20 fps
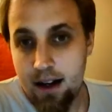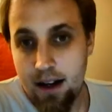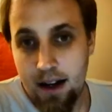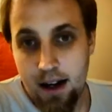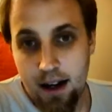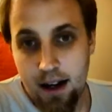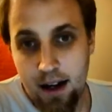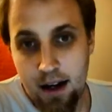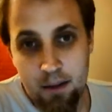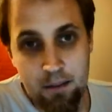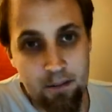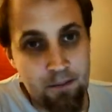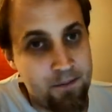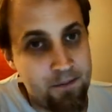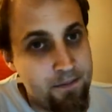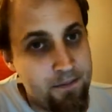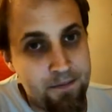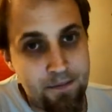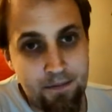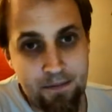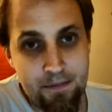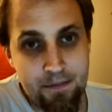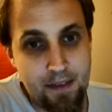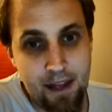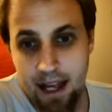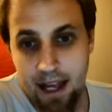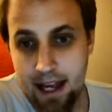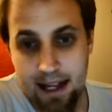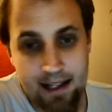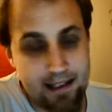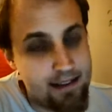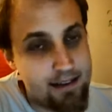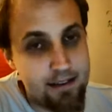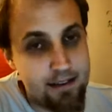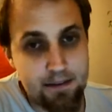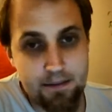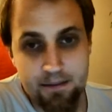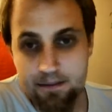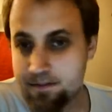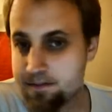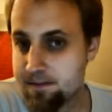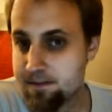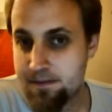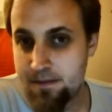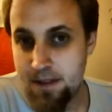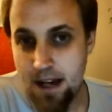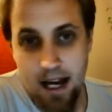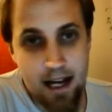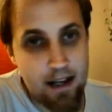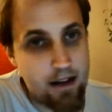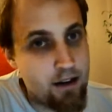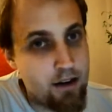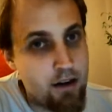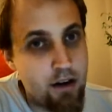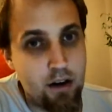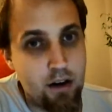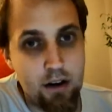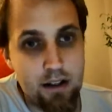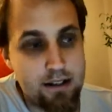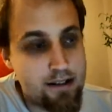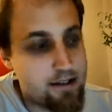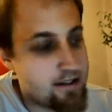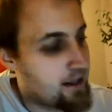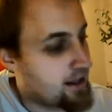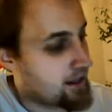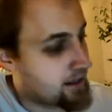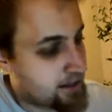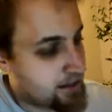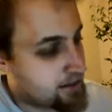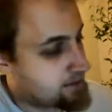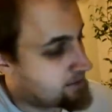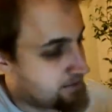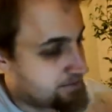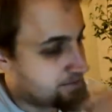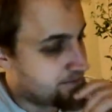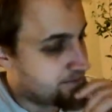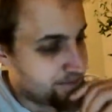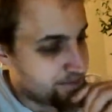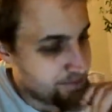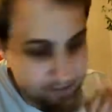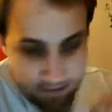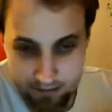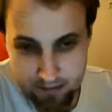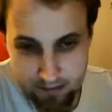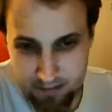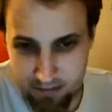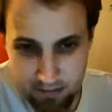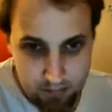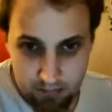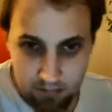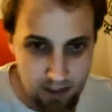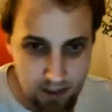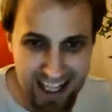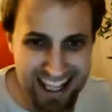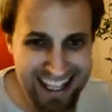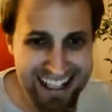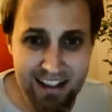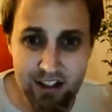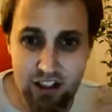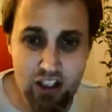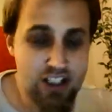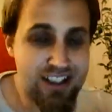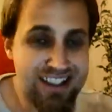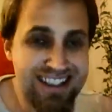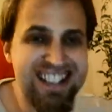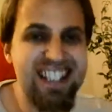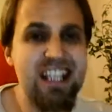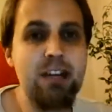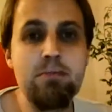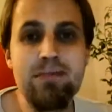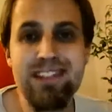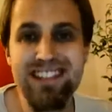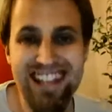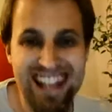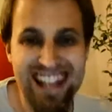And I don't know, it's like, it just seems